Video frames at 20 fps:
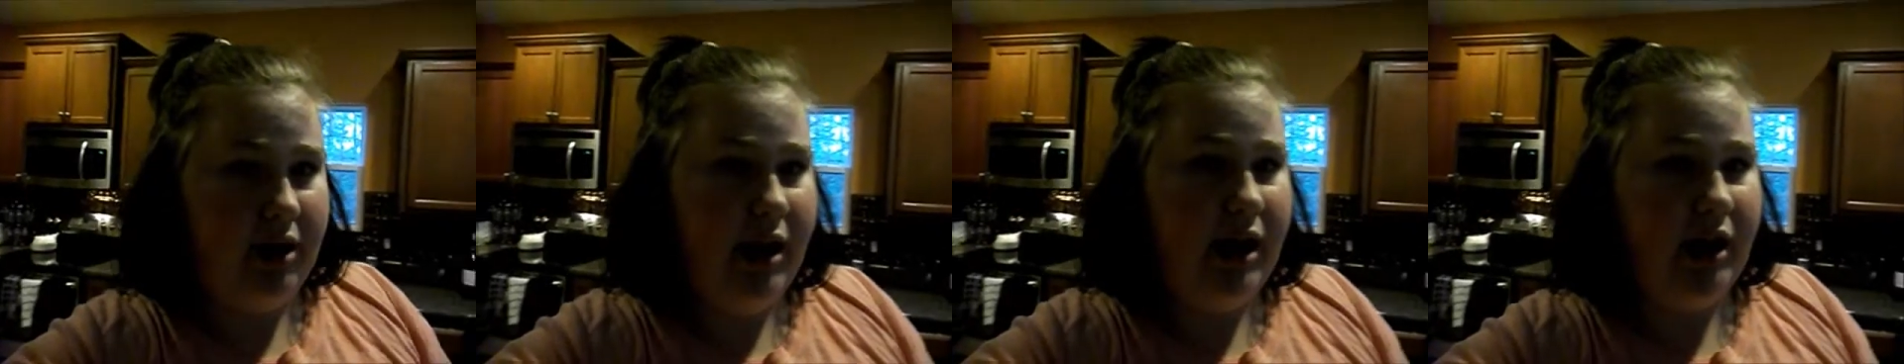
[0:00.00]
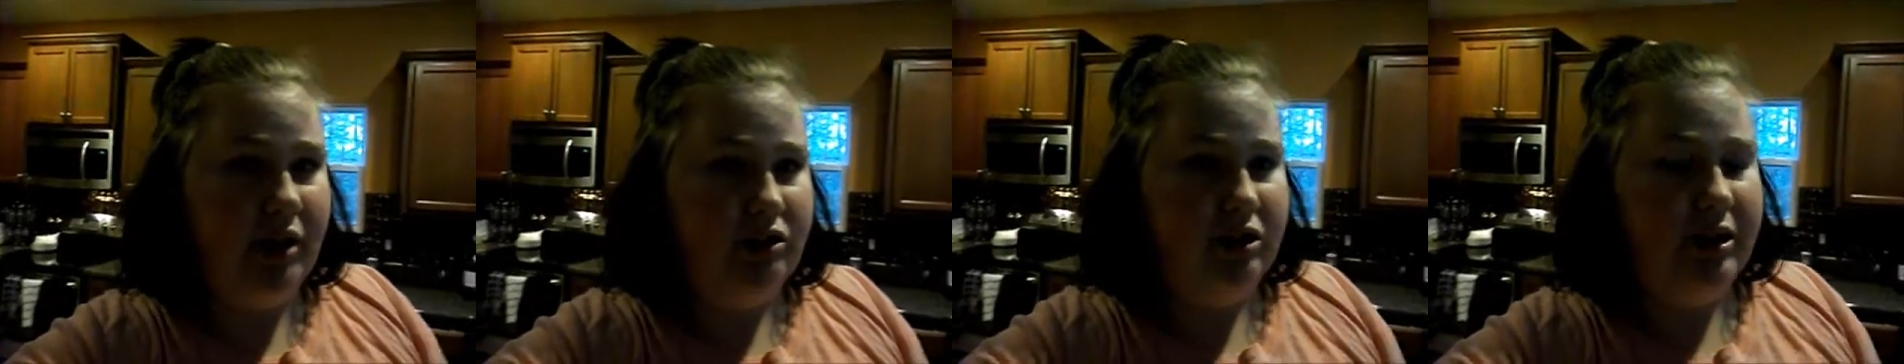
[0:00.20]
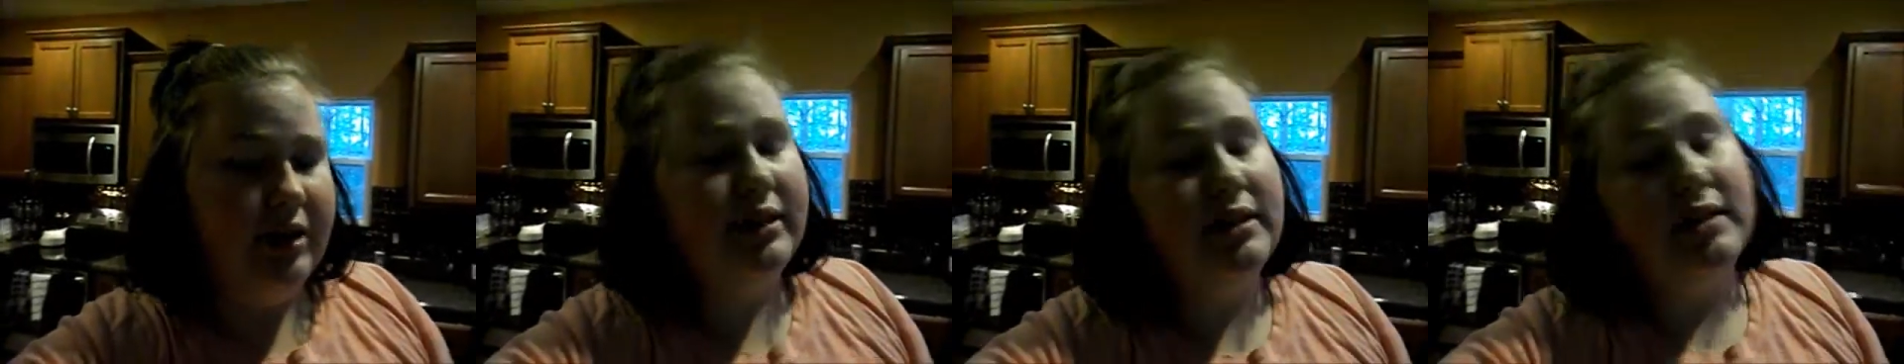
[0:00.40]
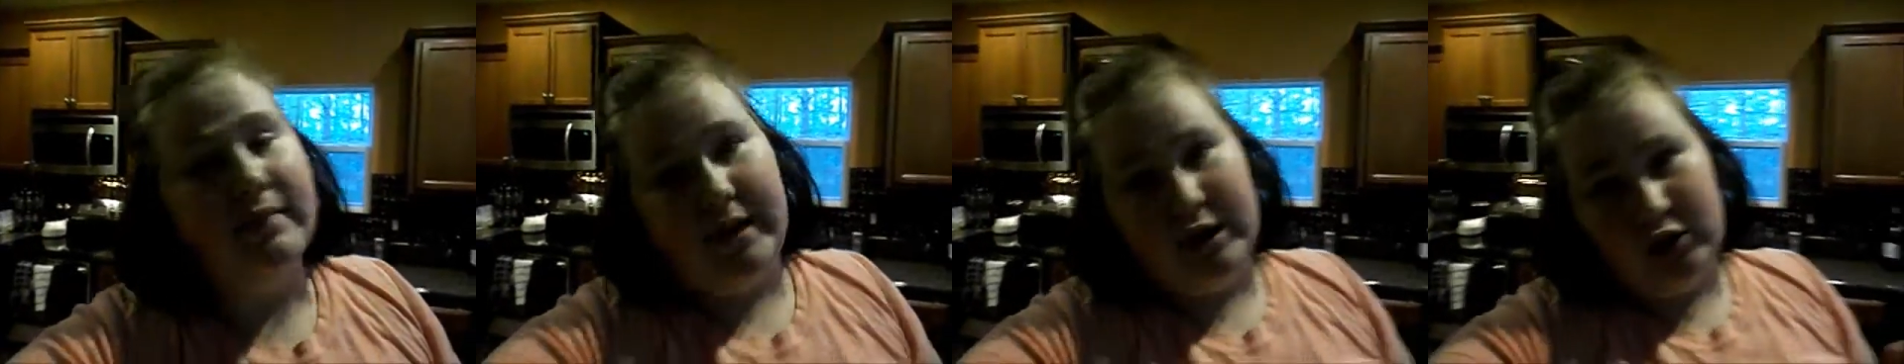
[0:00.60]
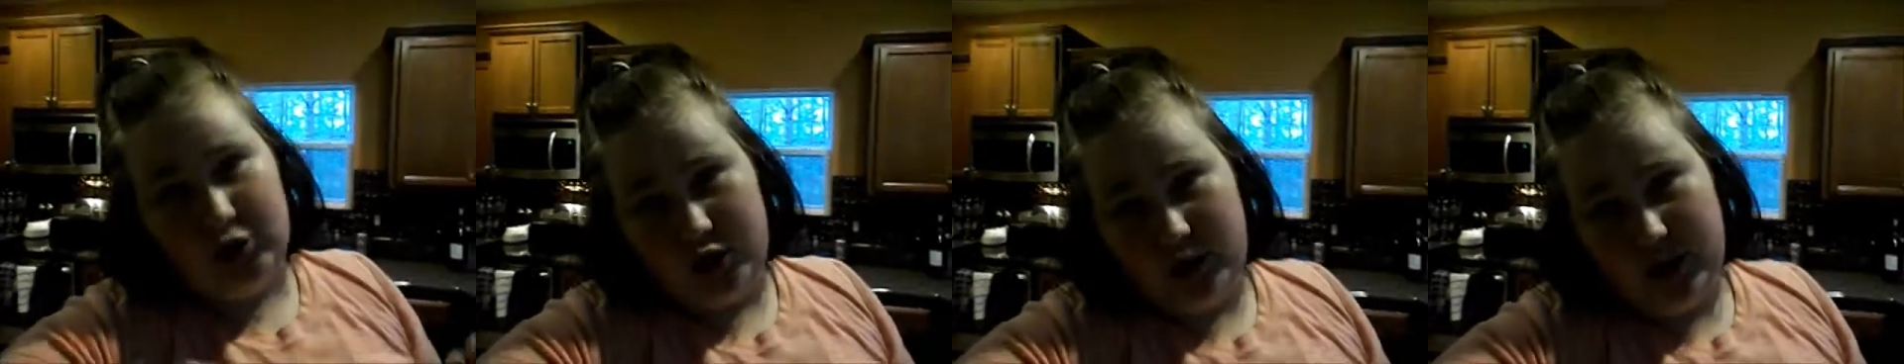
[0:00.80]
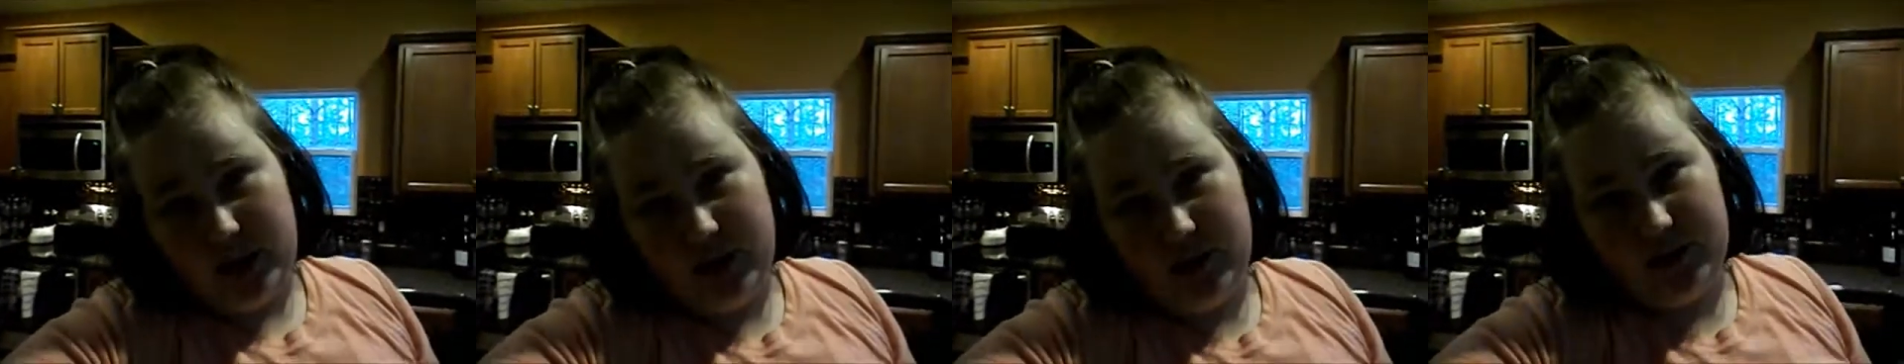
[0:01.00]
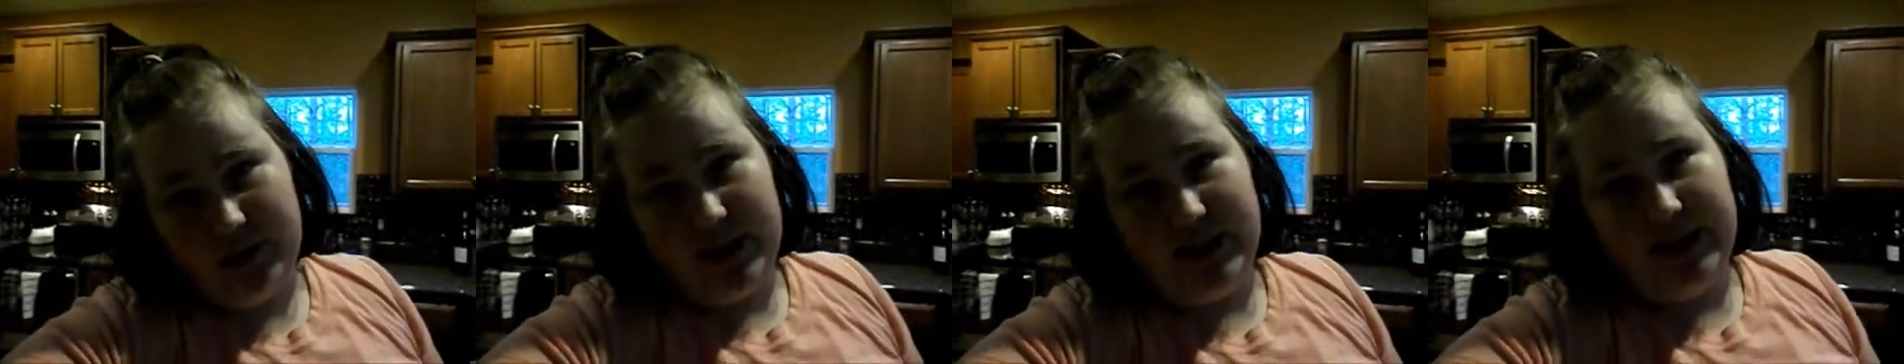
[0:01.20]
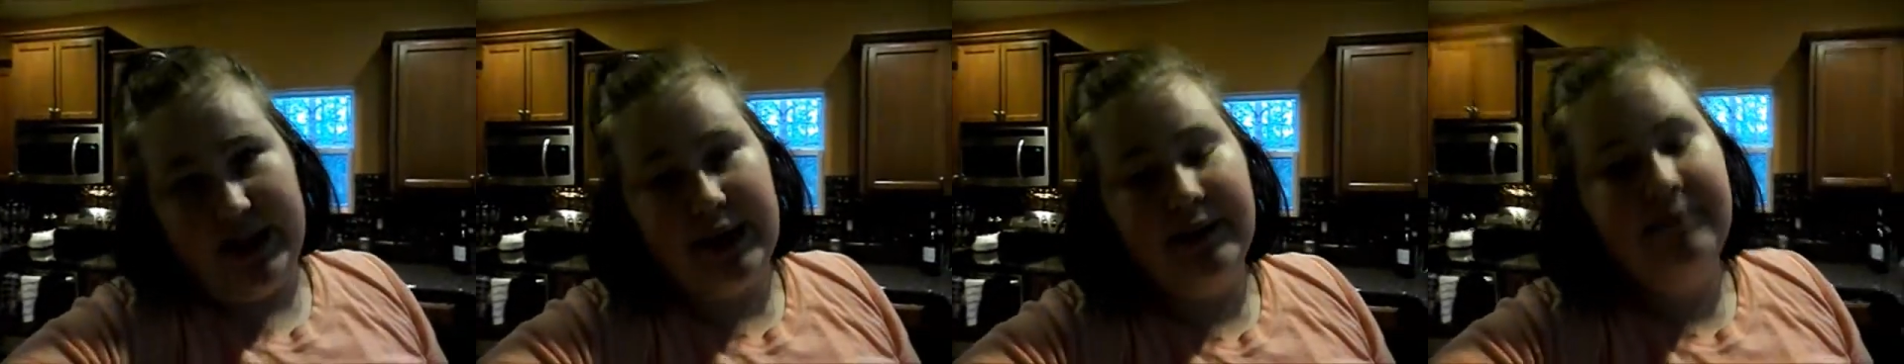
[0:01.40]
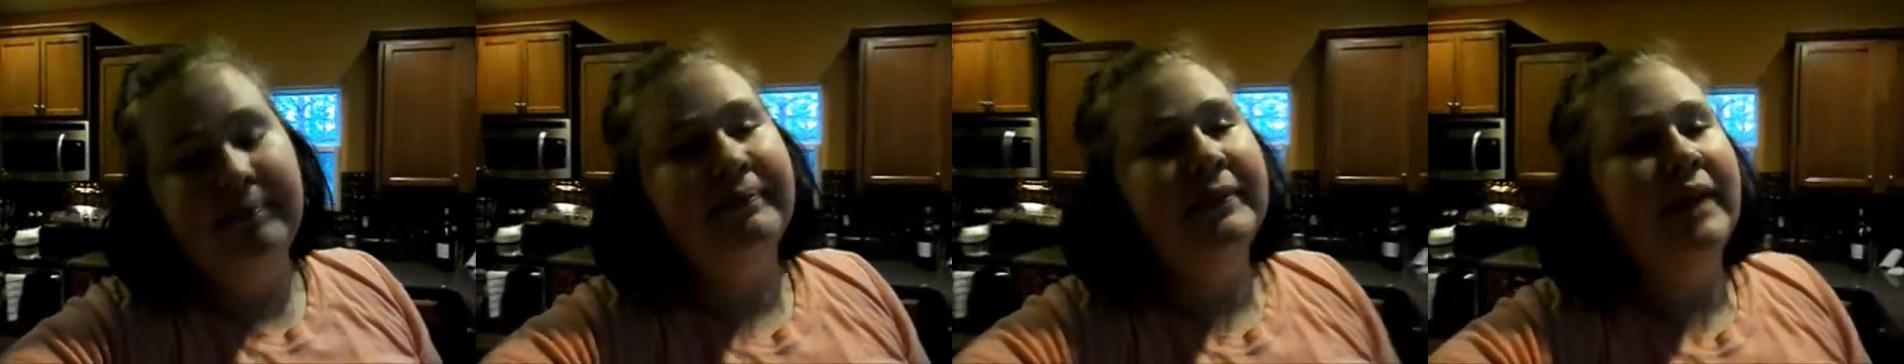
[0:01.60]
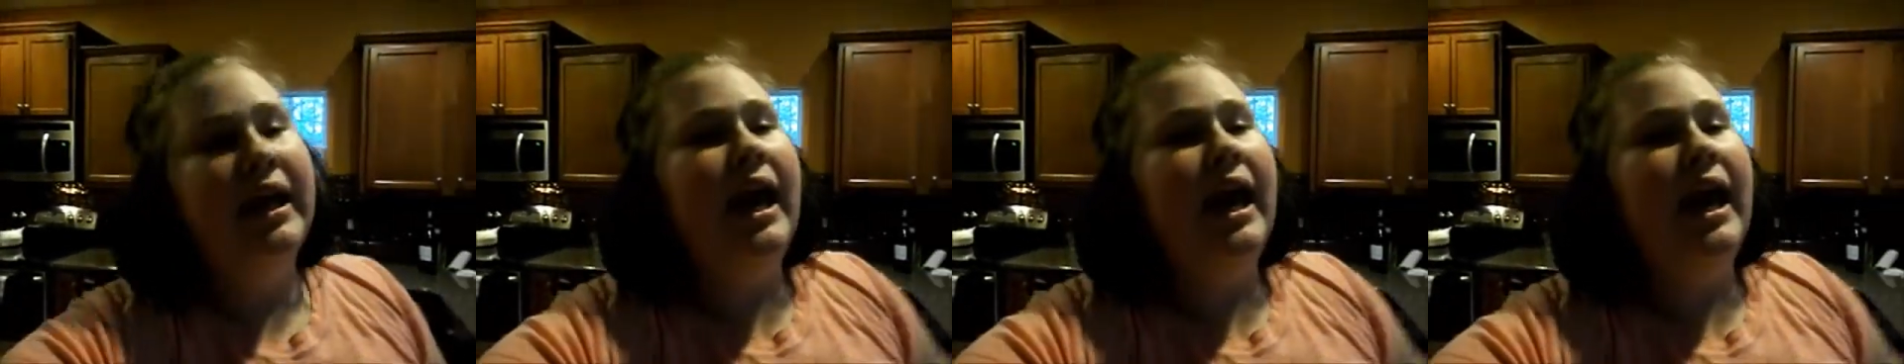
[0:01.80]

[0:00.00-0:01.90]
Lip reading: 100 to make sure you're healthy again.